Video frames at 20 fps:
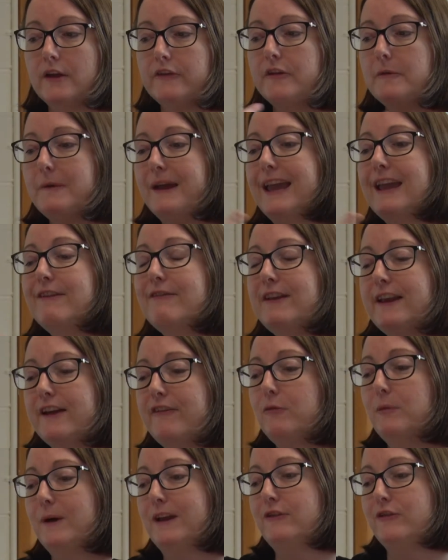So even
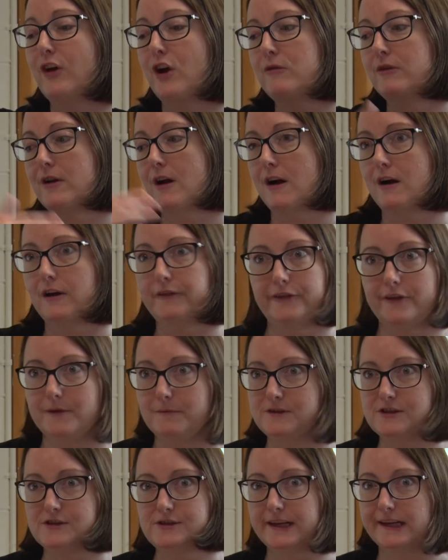if we don't ask
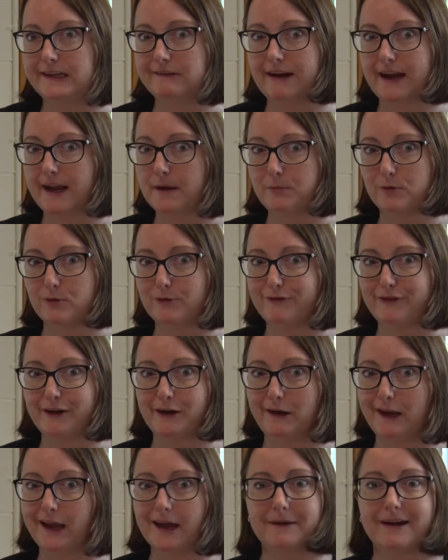them to generate a
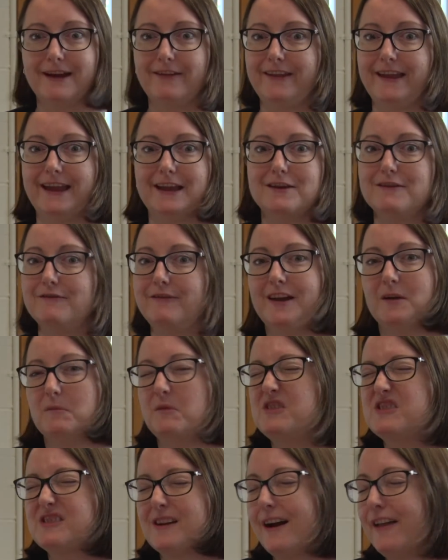portfolio at the end of it,
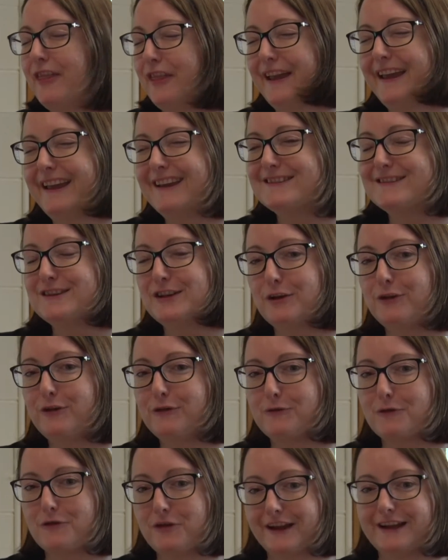which I think is a
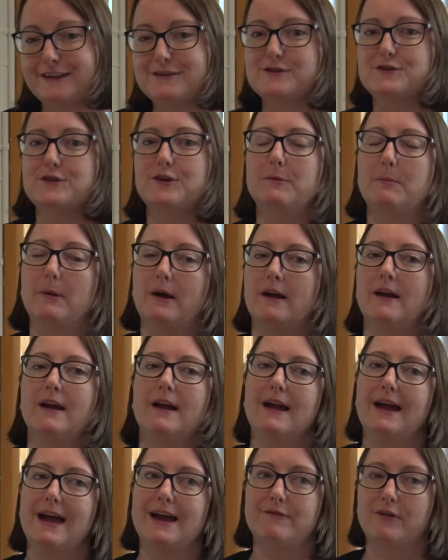useful thing to do, but
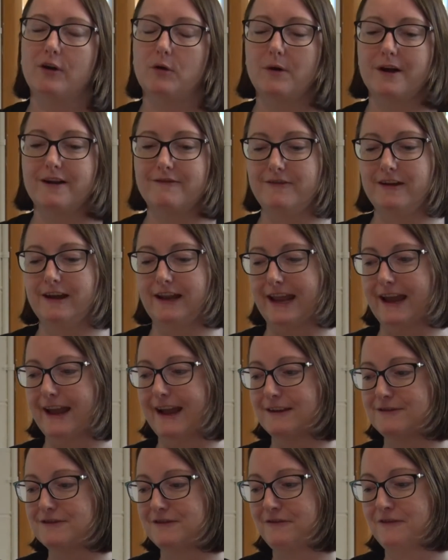haven't quite figured out
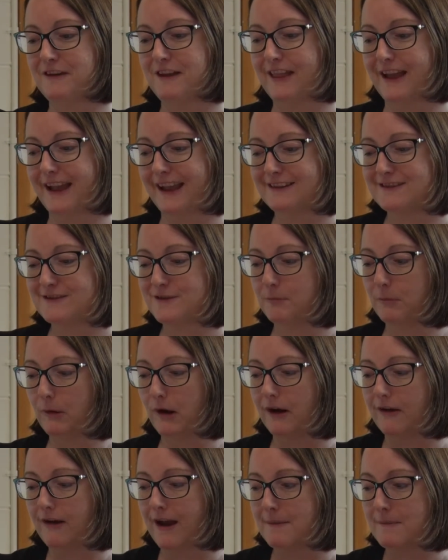how to fit that into the
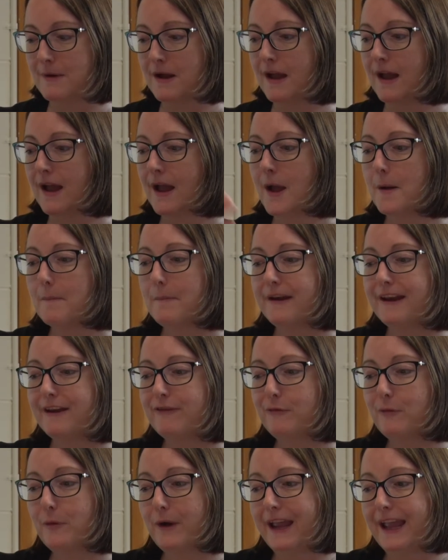program. But
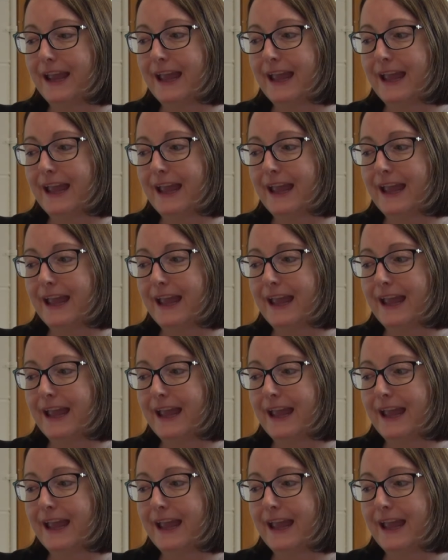if